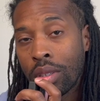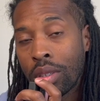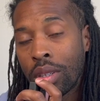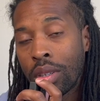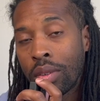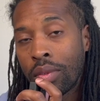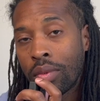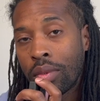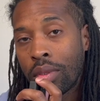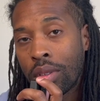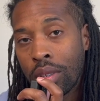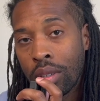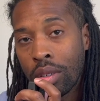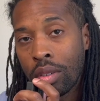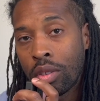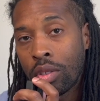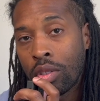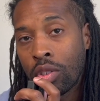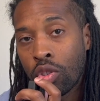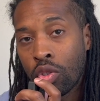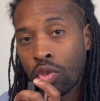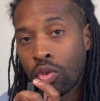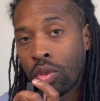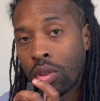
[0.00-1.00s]
lift your
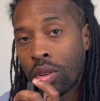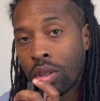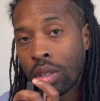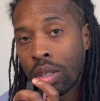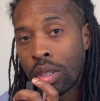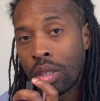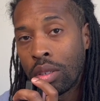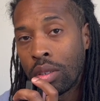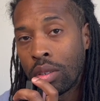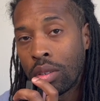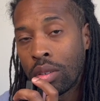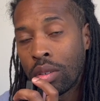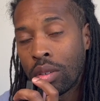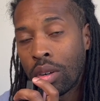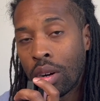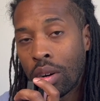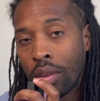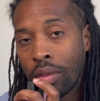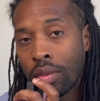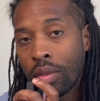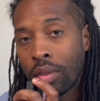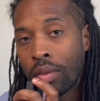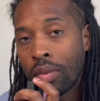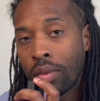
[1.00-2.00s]
strong heel
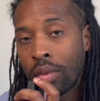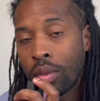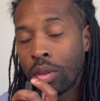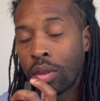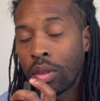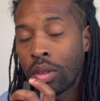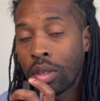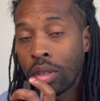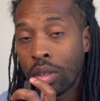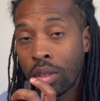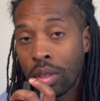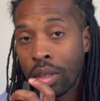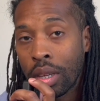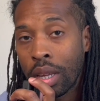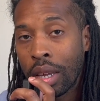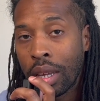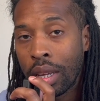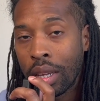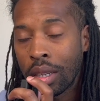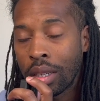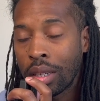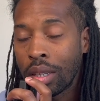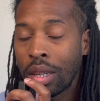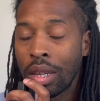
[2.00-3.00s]
off the floor, you
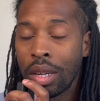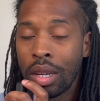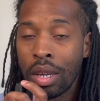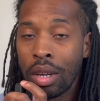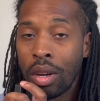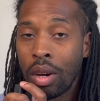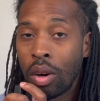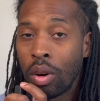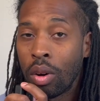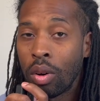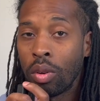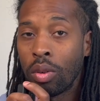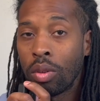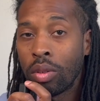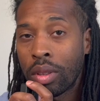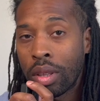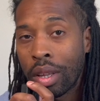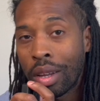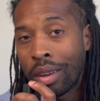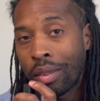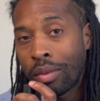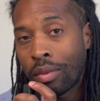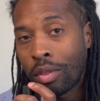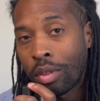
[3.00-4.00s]
can hold
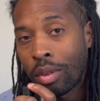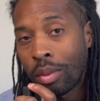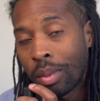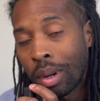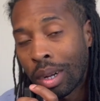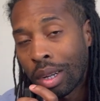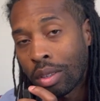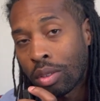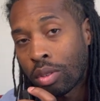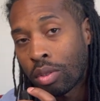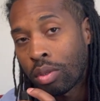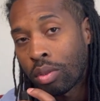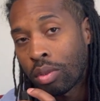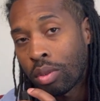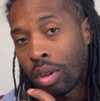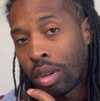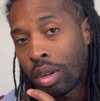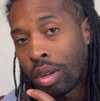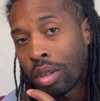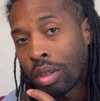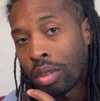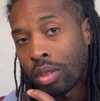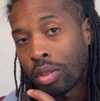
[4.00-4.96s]
that for about 2